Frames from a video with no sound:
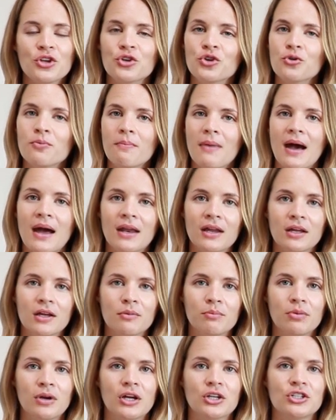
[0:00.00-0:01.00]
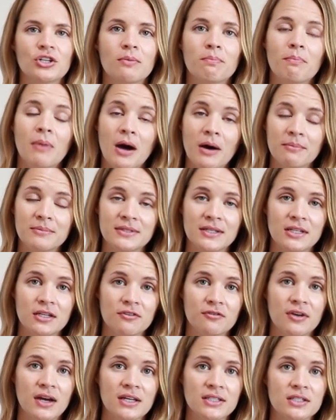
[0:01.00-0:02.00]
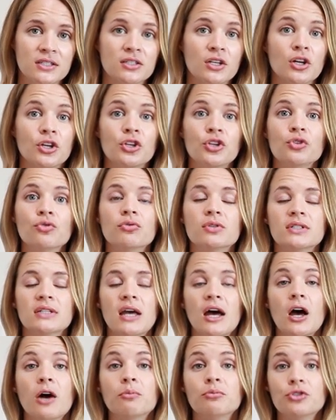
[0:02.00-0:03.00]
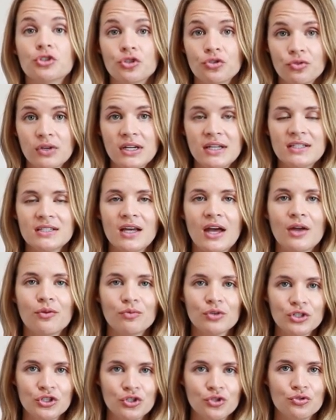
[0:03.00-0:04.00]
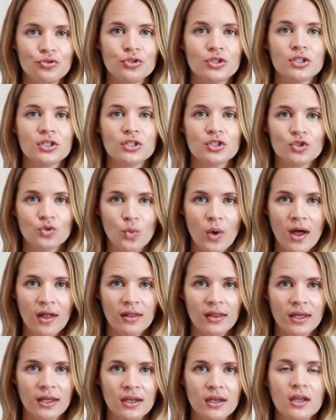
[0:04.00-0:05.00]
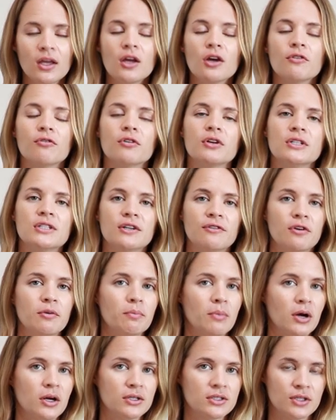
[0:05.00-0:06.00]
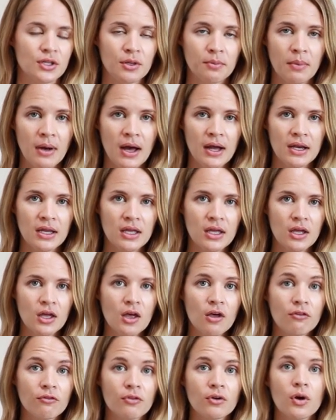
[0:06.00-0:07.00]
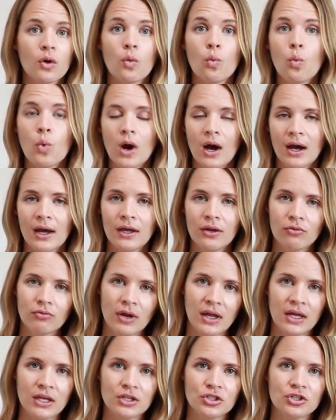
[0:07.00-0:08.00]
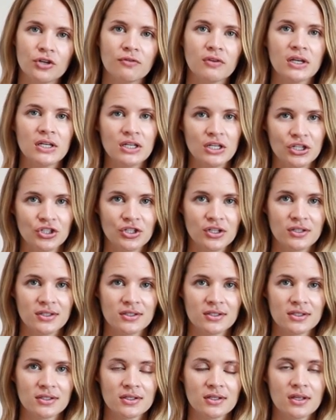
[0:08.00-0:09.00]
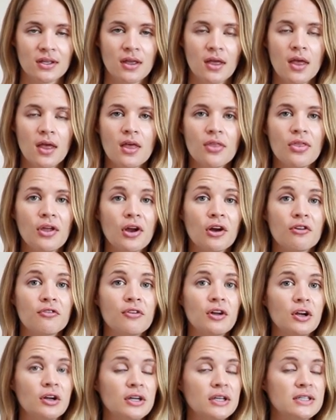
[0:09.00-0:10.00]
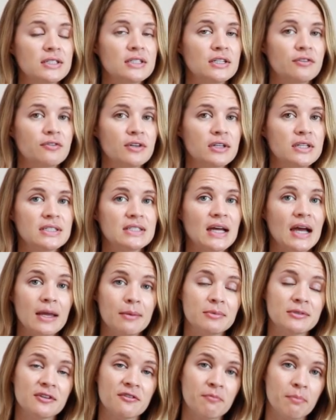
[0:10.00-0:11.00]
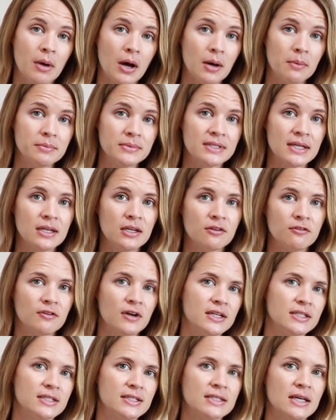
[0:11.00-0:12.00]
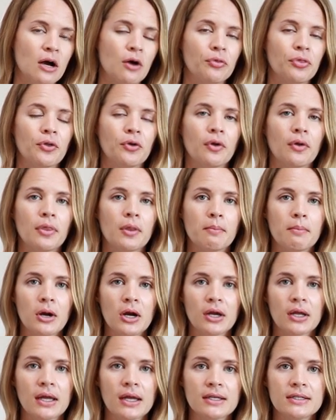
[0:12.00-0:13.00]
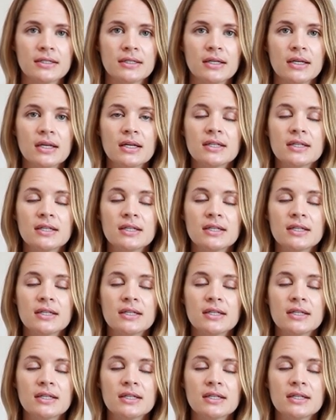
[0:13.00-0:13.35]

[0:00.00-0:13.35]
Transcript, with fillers: Pneumatic compression pumps and devices are used to help treat and reduce swelling for different parts of the body for a wide range of conditions. There are various different types of pumps and devices out there on the market.